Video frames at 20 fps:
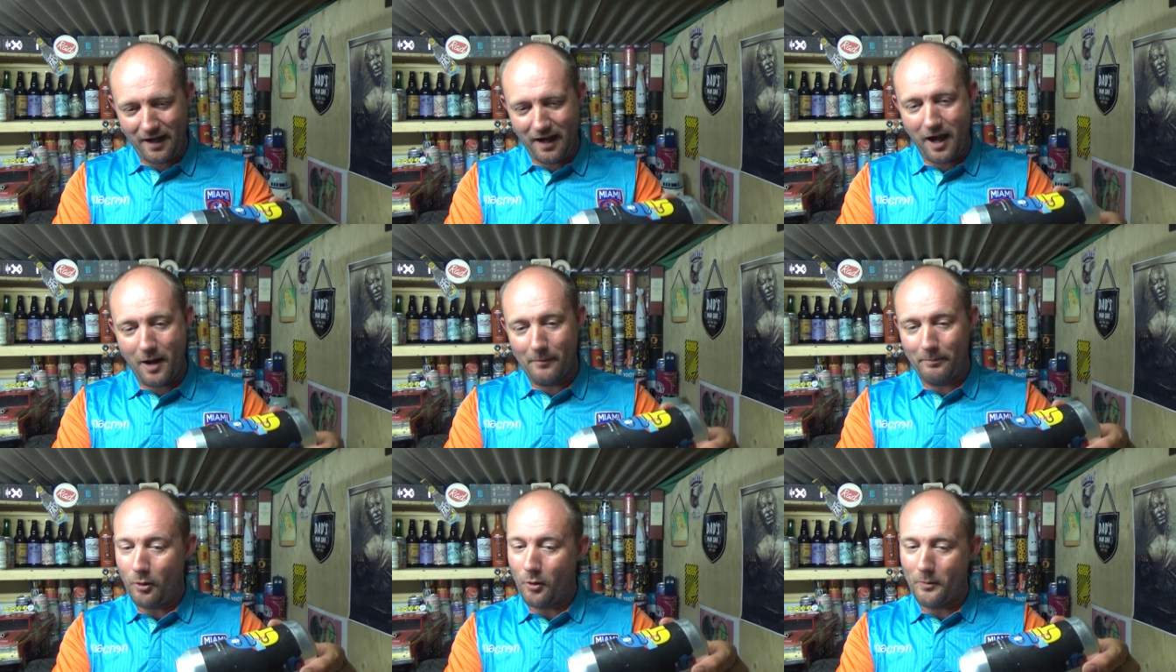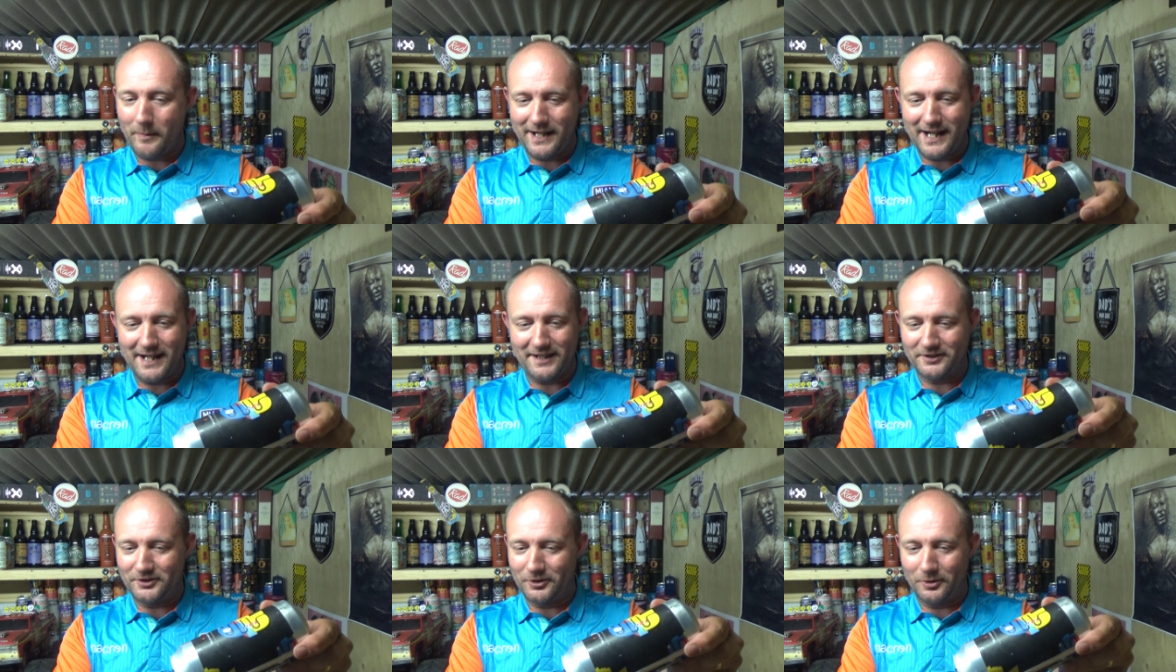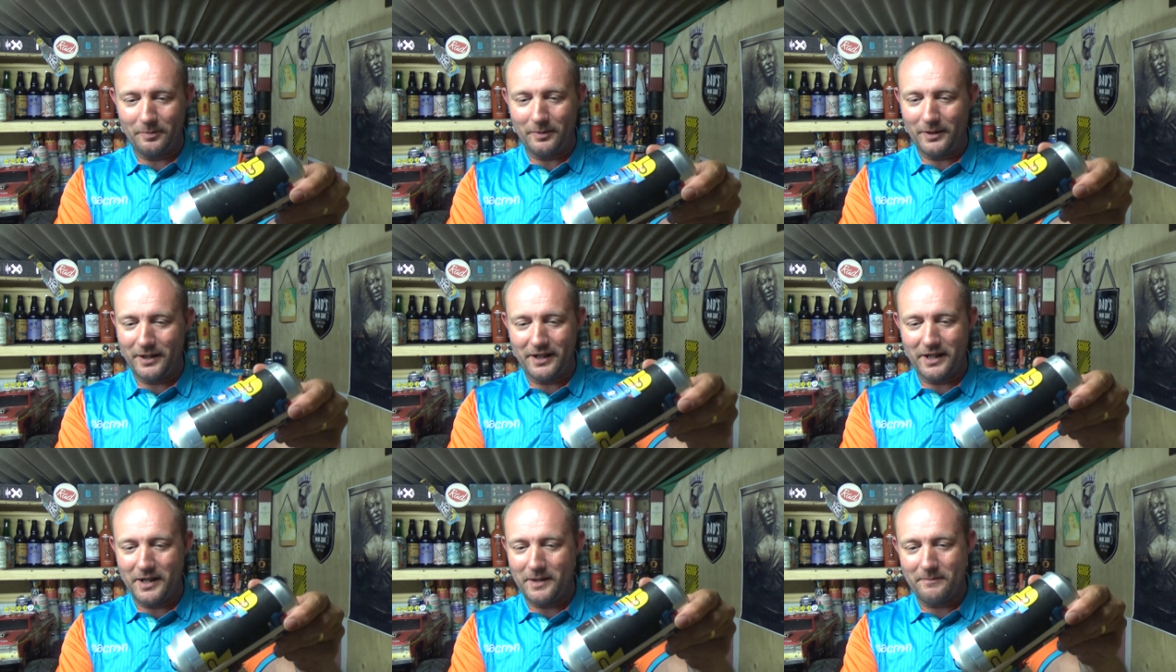I'll put my hands up
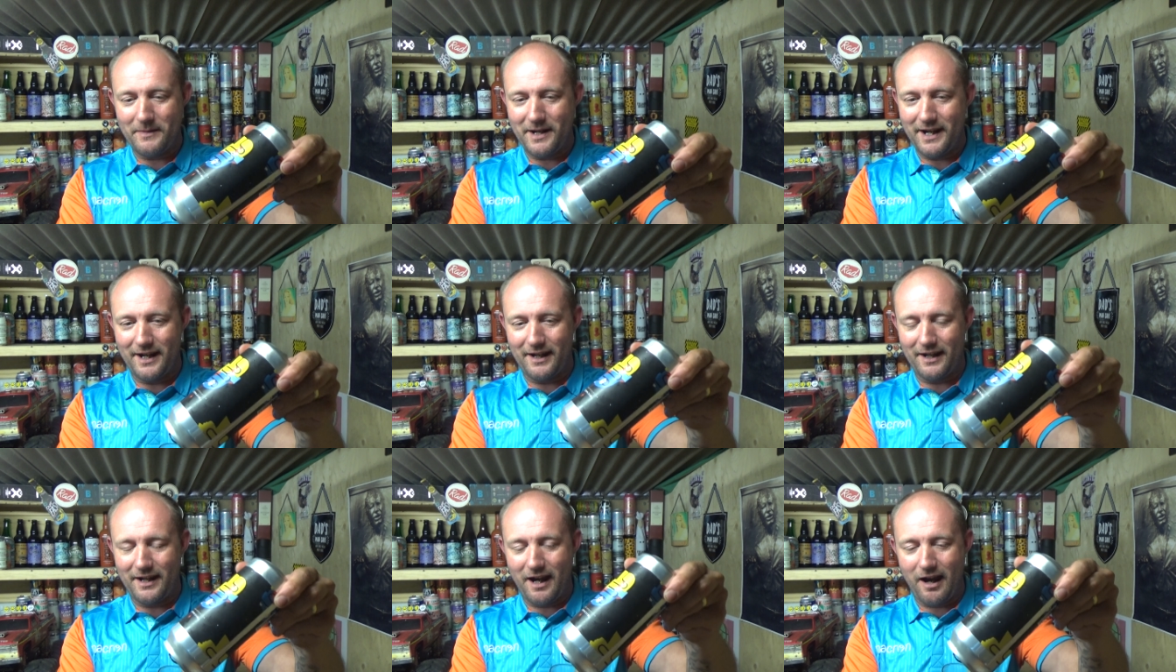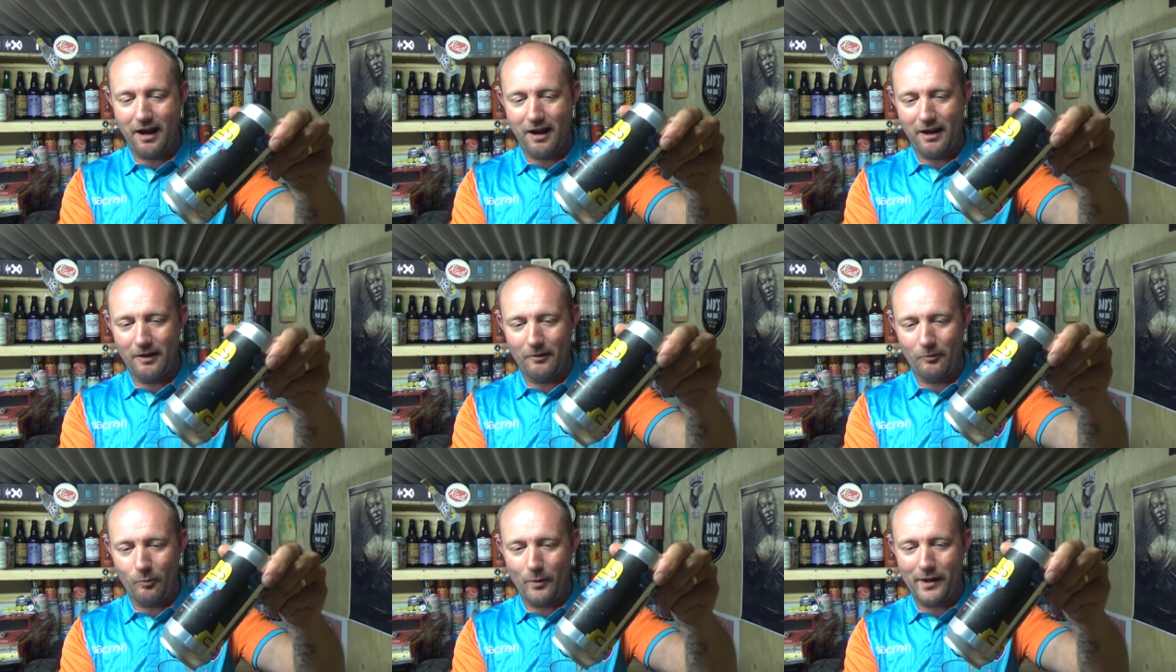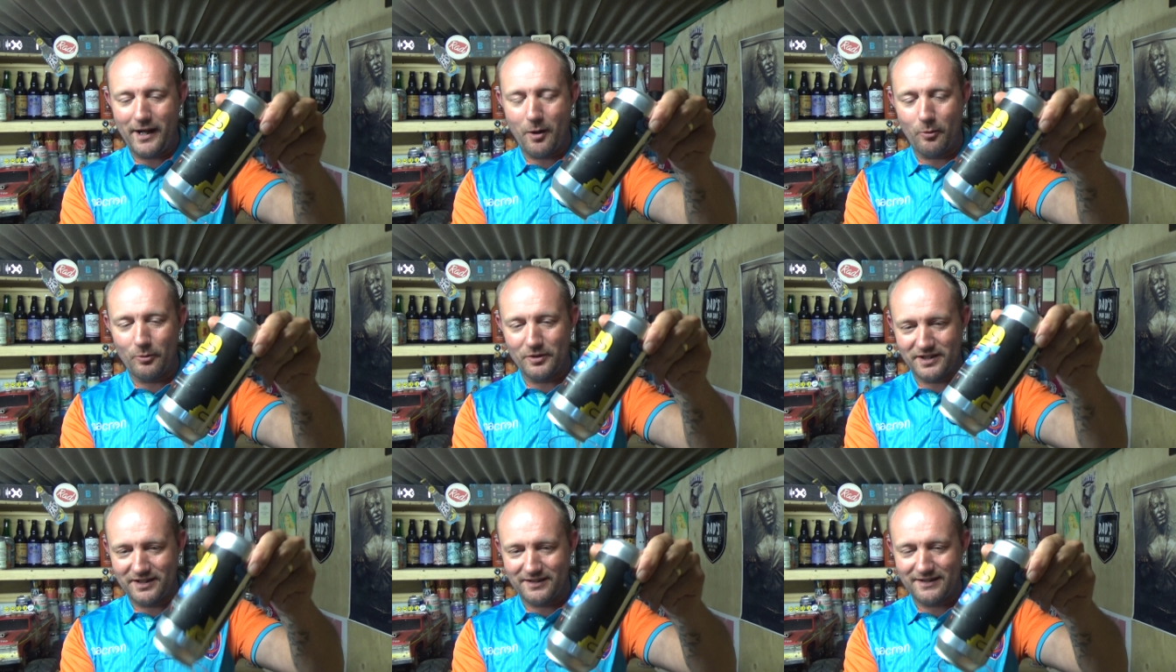and admit, uh, when I
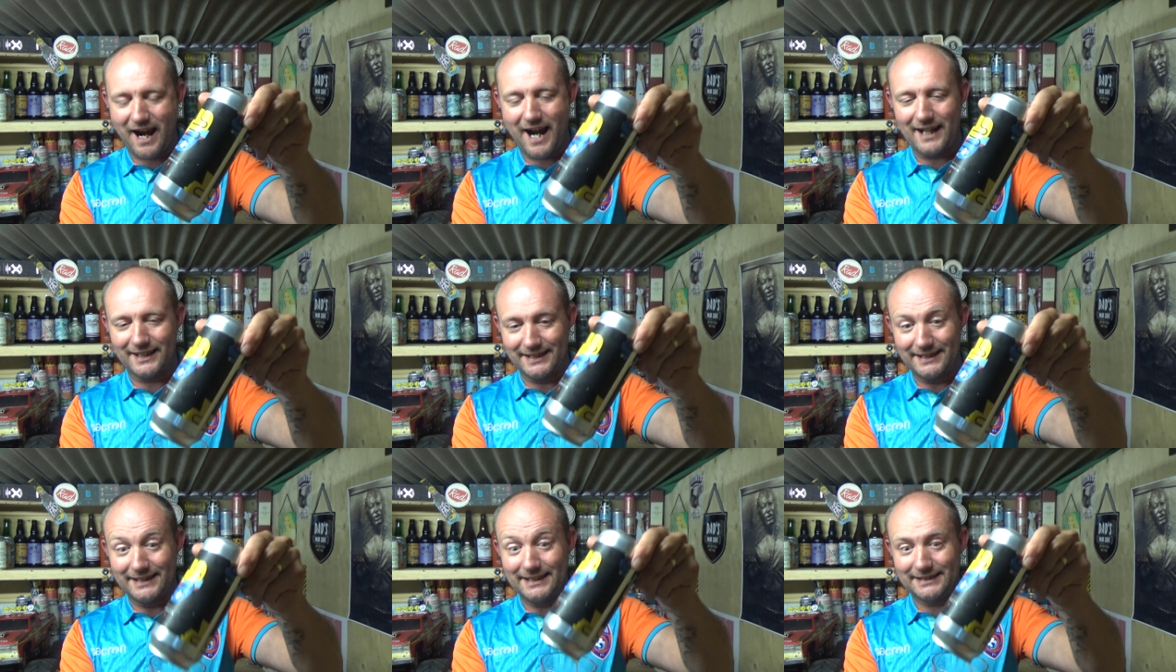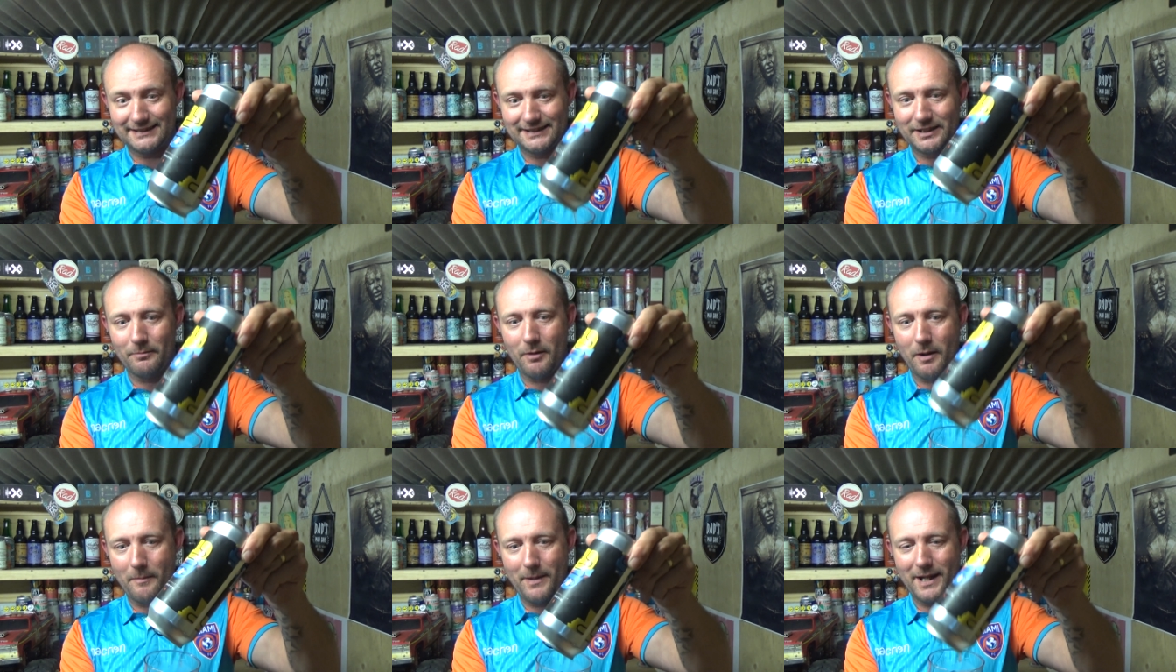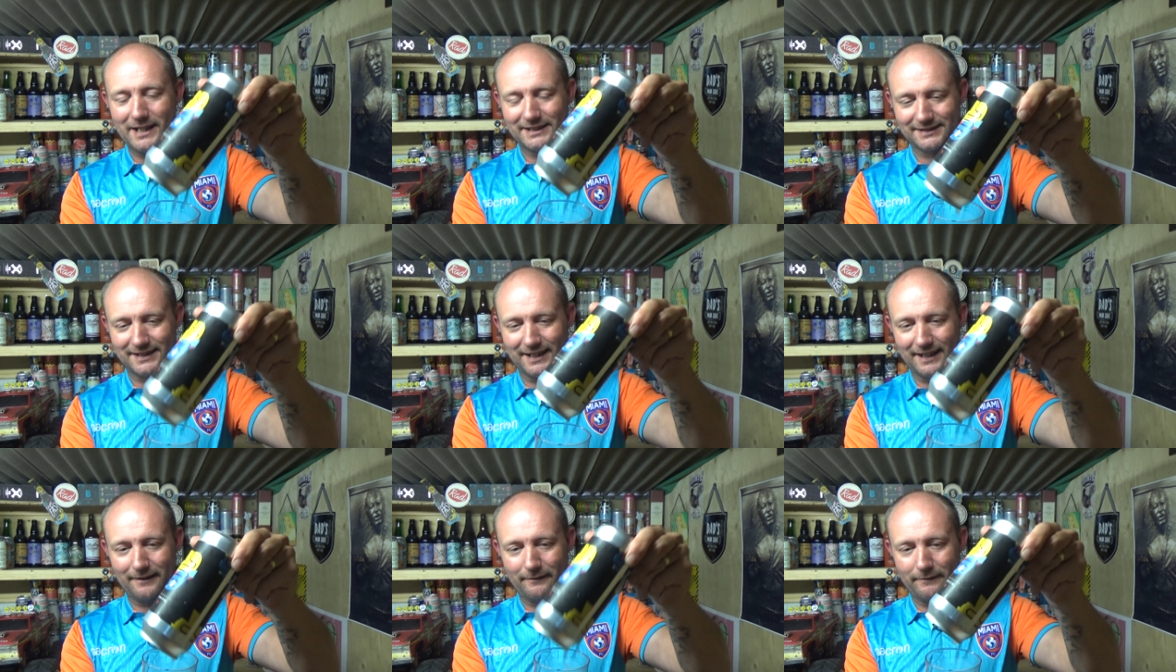was adding this to my
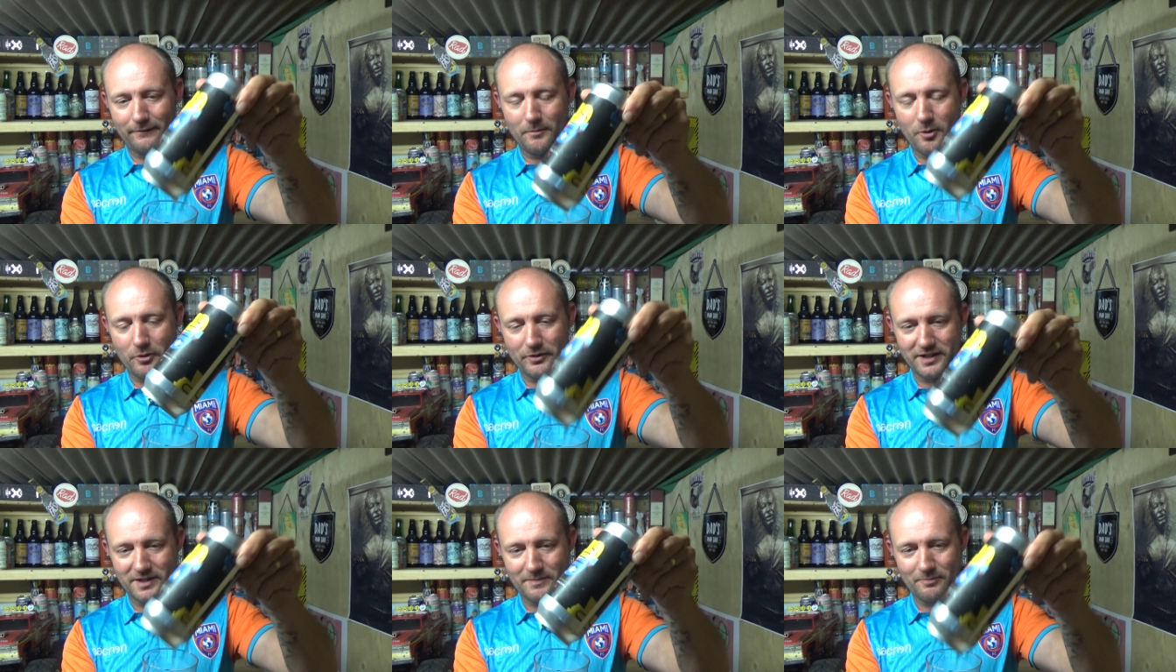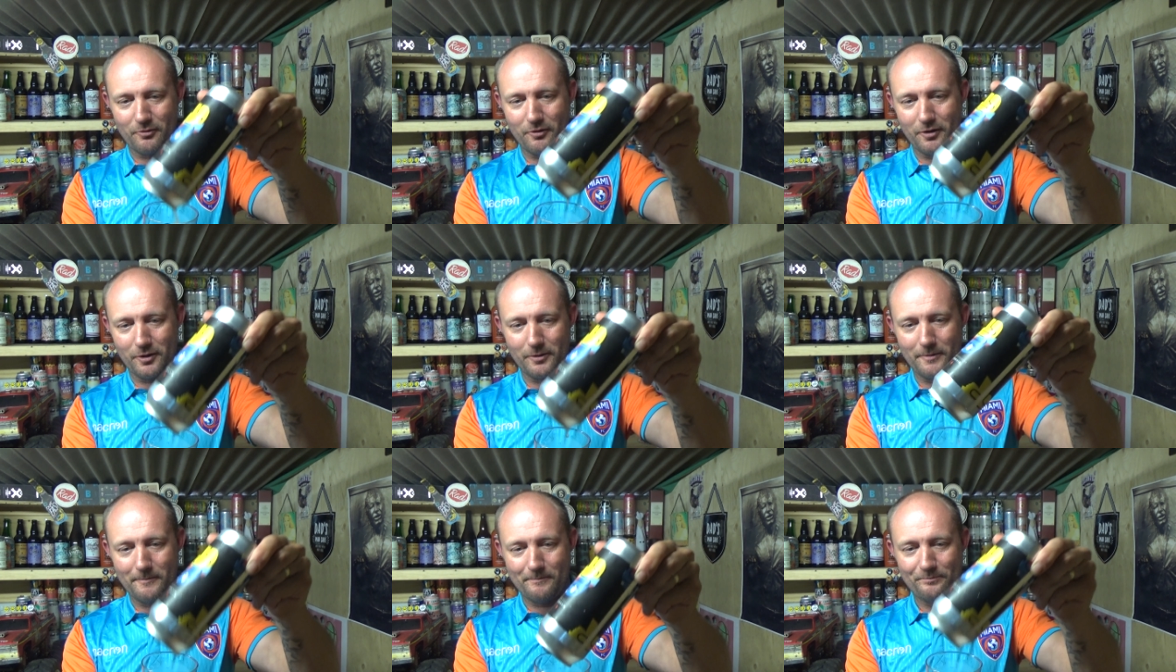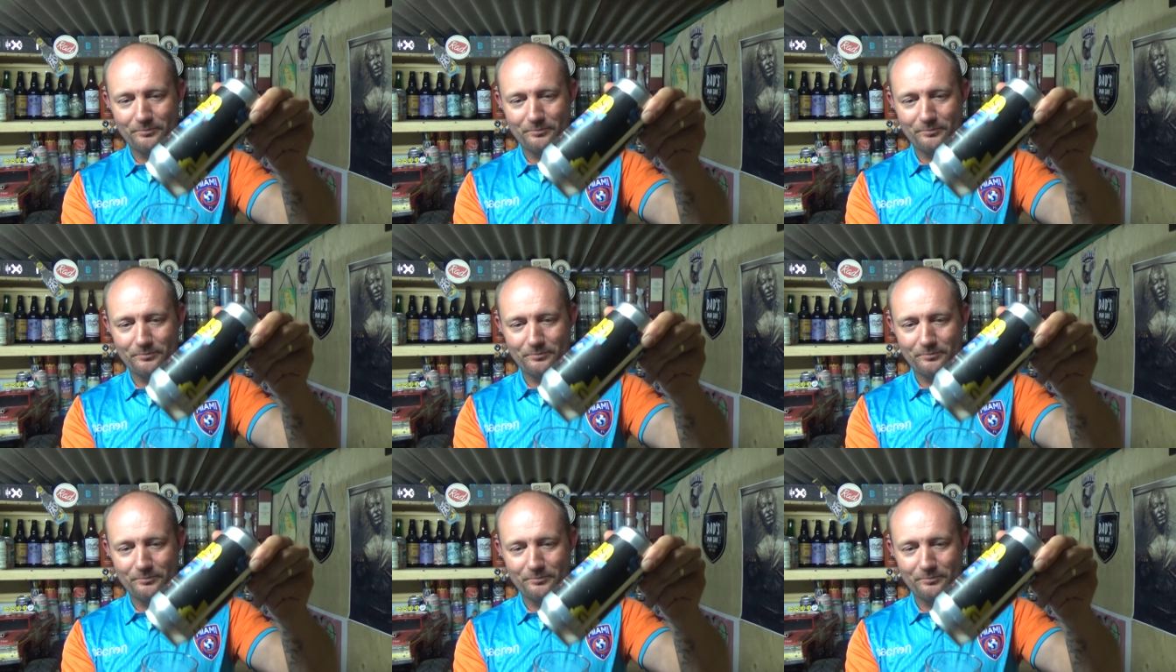basket from Honest Brew,